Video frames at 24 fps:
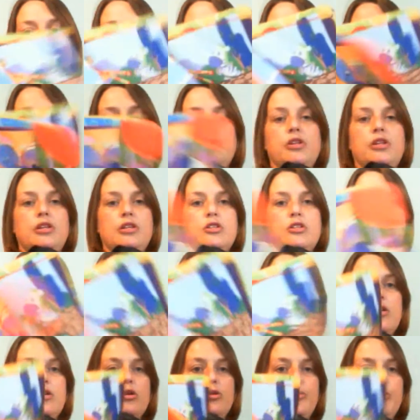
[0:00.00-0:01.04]
it's one of these
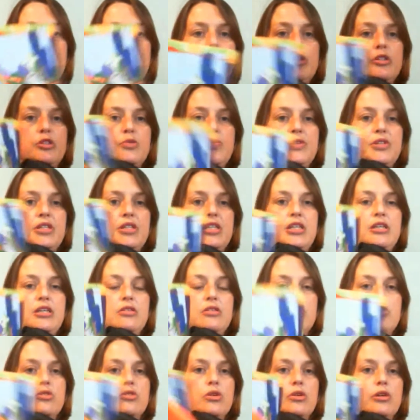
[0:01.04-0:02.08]
twinkle books with
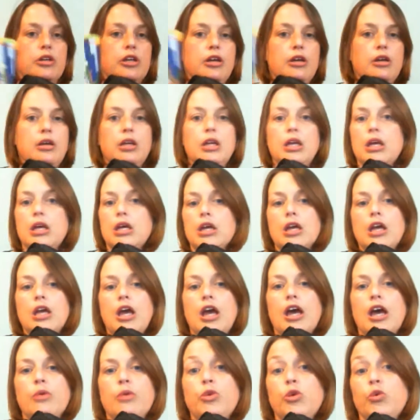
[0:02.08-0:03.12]
teethers on
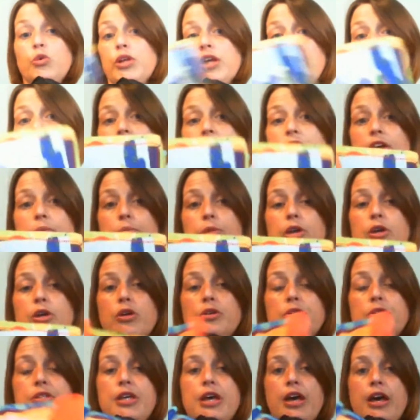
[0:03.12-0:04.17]
it, and we only have that
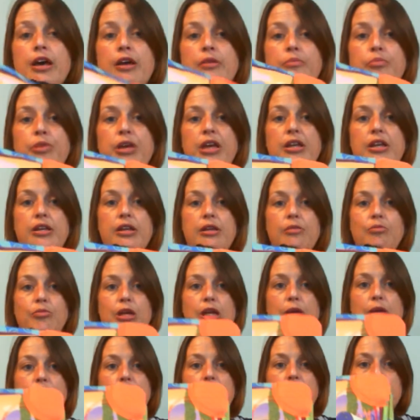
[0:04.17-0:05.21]
because at Parent and
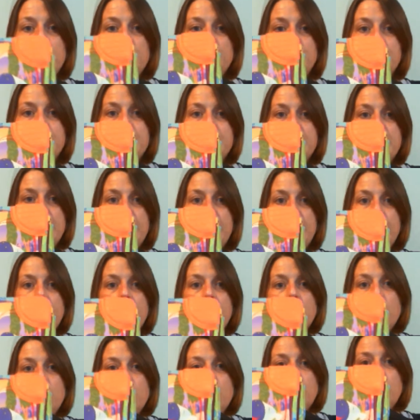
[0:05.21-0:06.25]
Baby group today
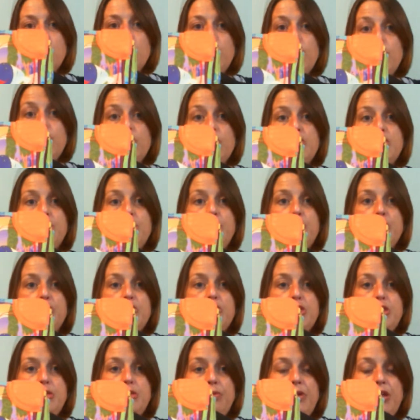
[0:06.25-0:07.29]
we were
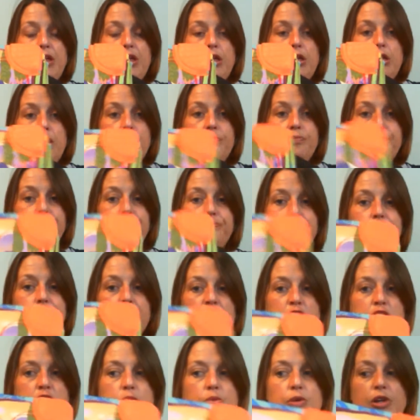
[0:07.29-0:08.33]
supposed to be
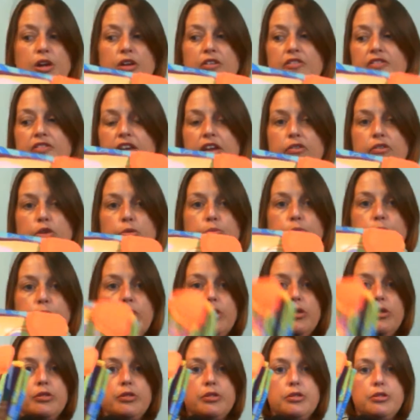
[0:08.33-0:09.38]
doing our favourite
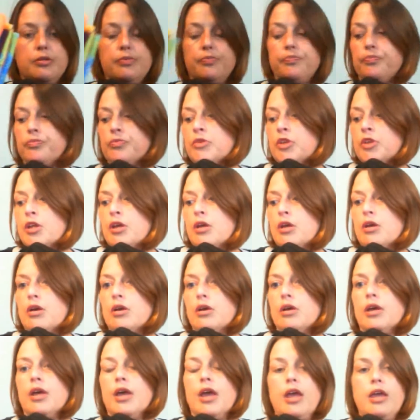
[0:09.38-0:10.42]
books.
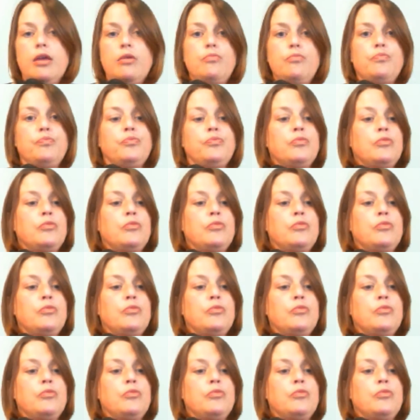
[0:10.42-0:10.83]
Okay.